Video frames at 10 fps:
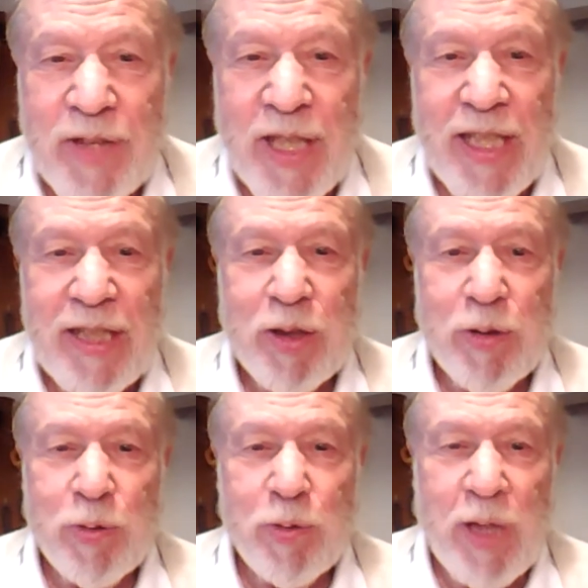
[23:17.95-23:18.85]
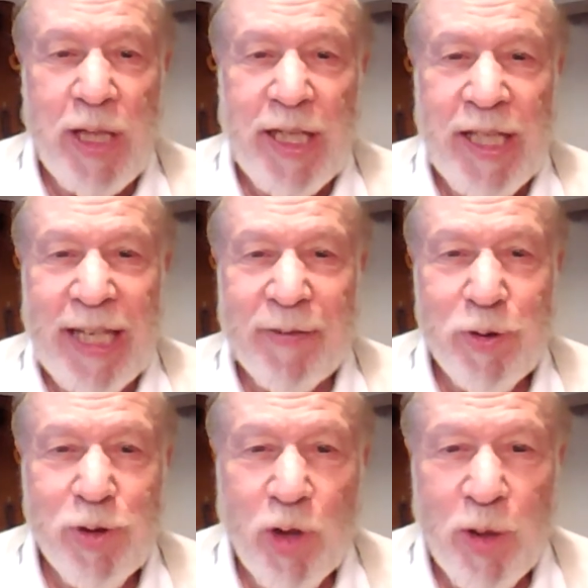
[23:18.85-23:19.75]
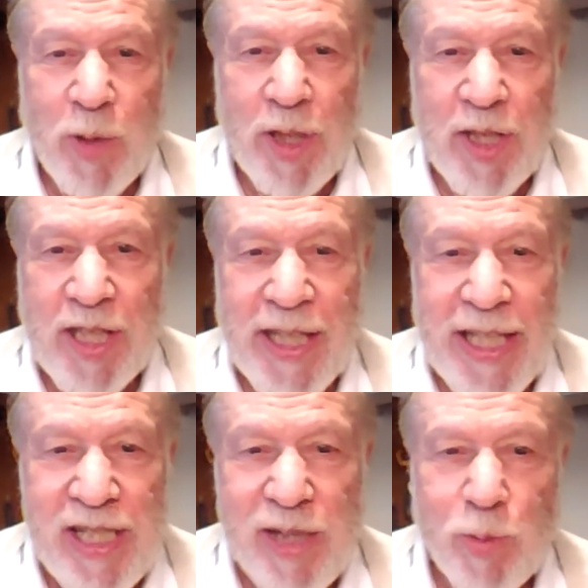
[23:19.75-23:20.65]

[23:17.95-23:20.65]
to to uh, have you join one of the classes.